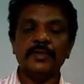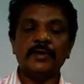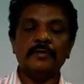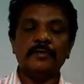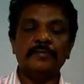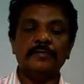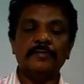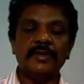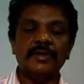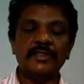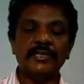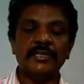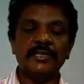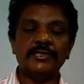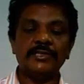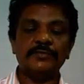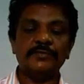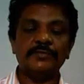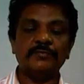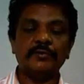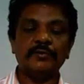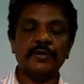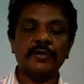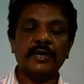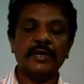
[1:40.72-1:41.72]
When this
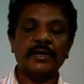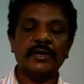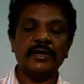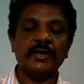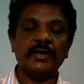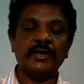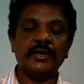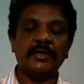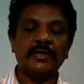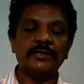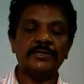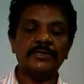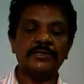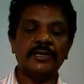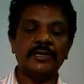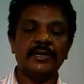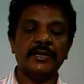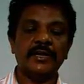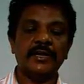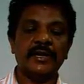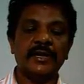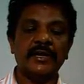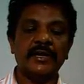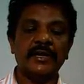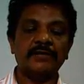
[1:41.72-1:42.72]
photon energy
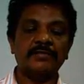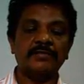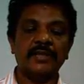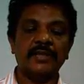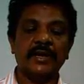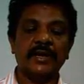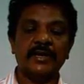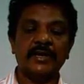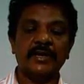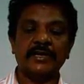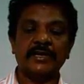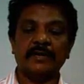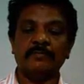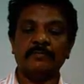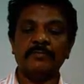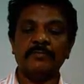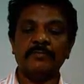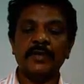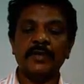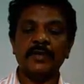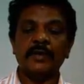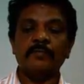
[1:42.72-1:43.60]
interacts with the atom,